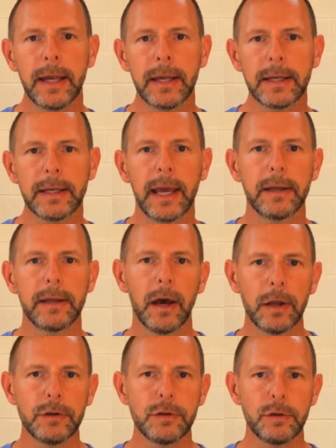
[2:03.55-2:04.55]
and can add
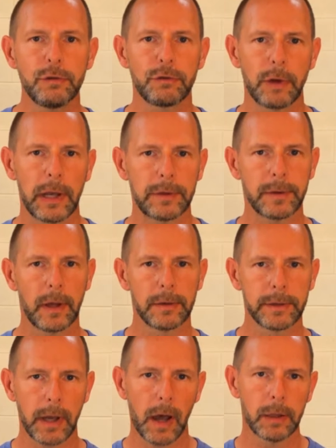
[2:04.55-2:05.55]
undue stress on
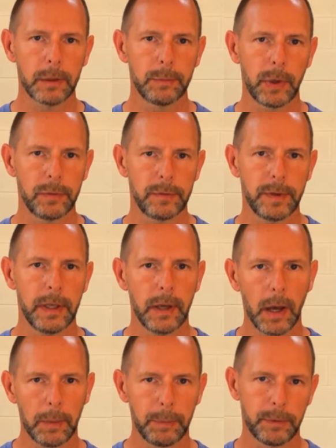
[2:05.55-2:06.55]
the collarbones and
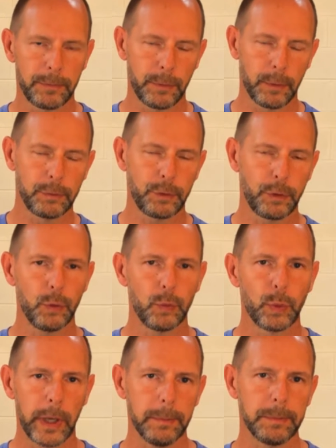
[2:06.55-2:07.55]
upper first two
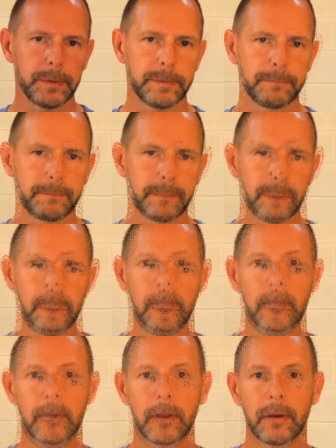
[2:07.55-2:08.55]
ribs.
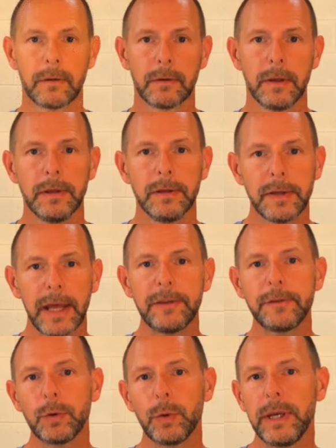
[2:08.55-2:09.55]

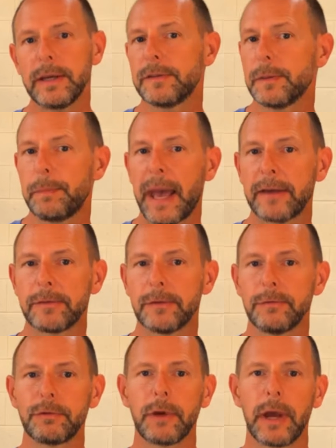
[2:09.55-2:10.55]
Today's tweak is a
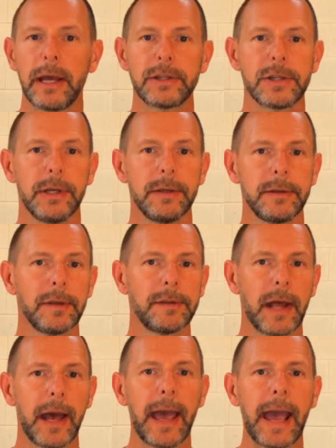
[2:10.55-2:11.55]
passive stretch and does
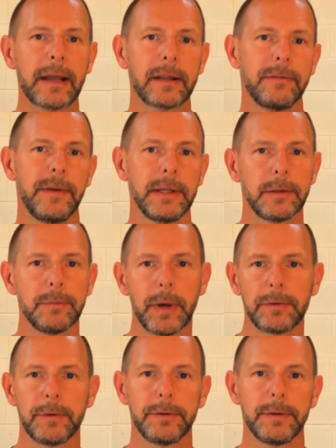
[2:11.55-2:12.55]
not activate the
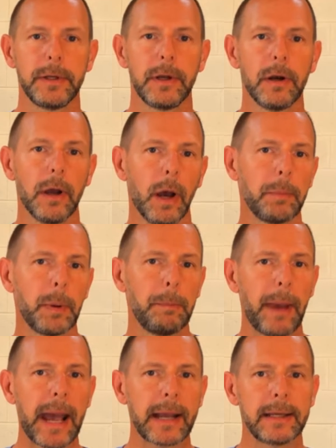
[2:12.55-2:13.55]
muscles in our upper
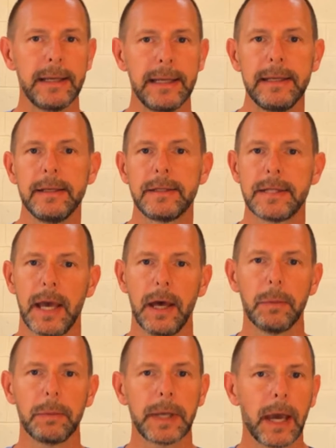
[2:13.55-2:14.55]
back needed to
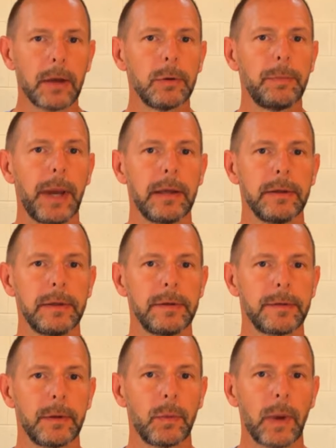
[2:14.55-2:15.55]
help
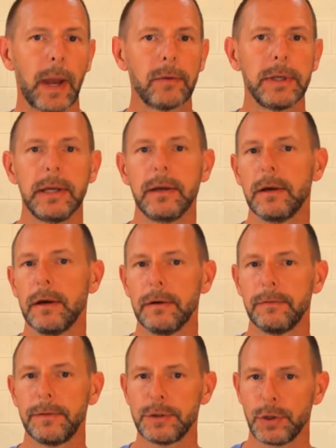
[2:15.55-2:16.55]
counterbalance the rounding
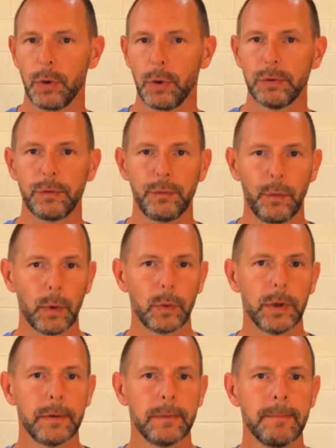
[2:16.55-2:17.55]
of the shoulders
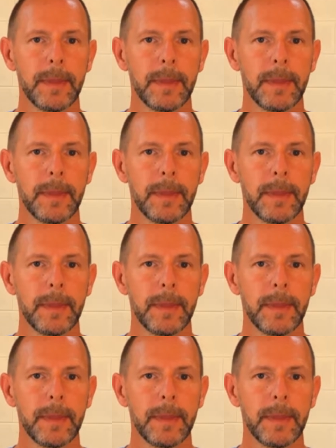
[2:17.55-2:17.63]
forward.